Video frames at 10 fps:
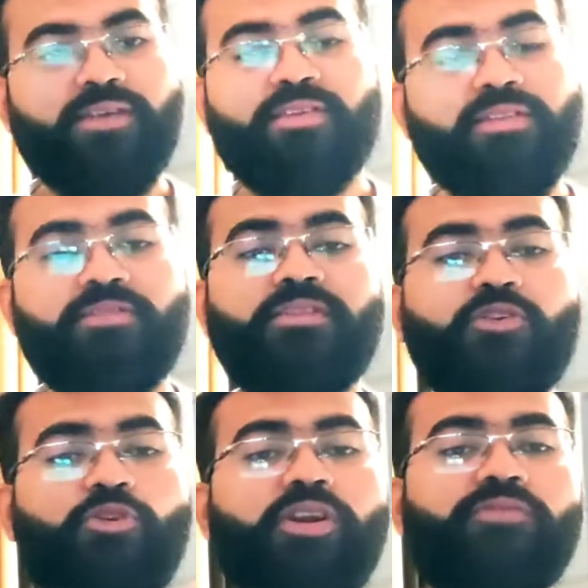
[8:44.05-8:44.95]
See, this is a
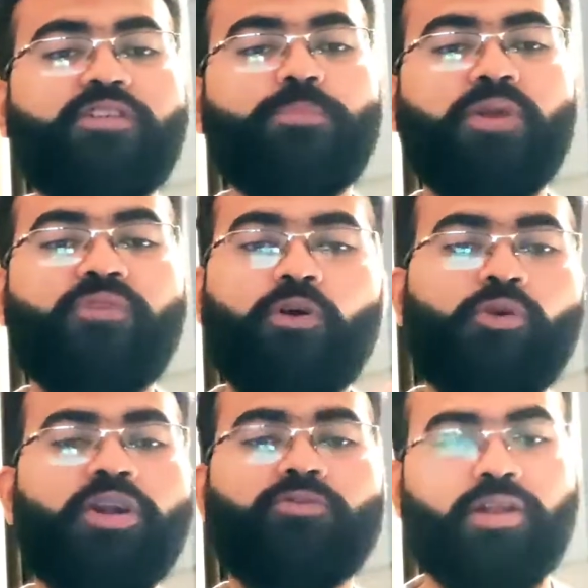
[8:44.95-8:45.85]
good investment for
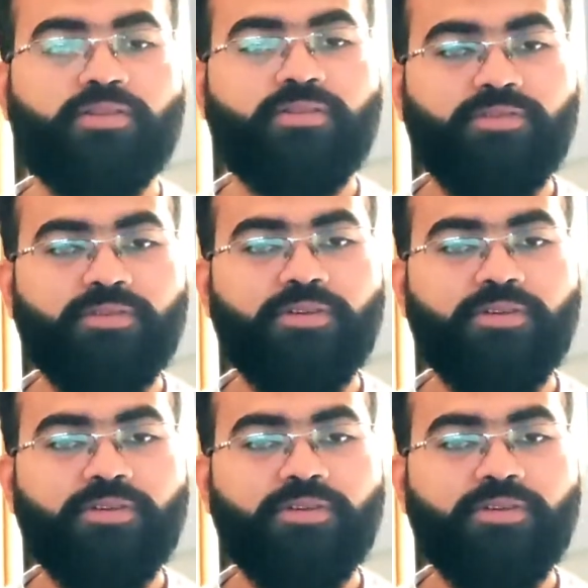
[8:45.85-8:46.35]
older ones